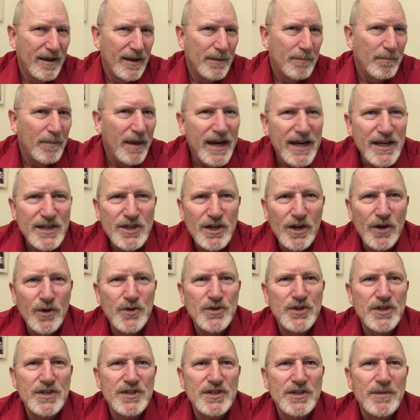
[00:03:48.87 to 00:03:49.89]
Many
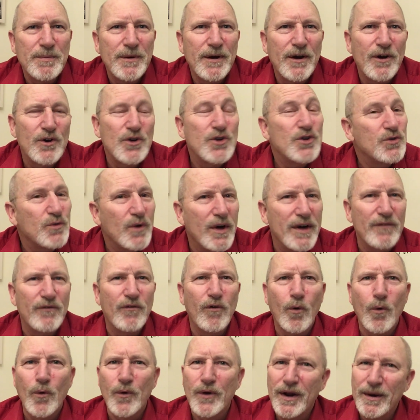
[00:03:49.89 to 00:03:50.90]
solutions appear
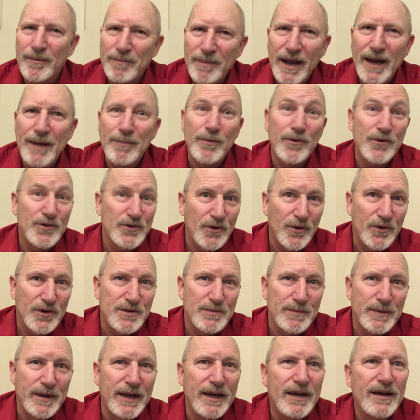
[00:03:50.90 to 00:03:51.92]
straightforward on paper, so to
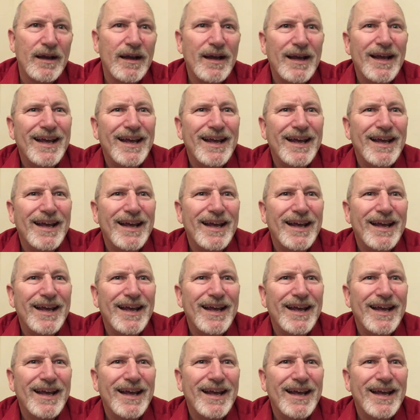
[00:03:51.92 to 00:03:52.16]
speak,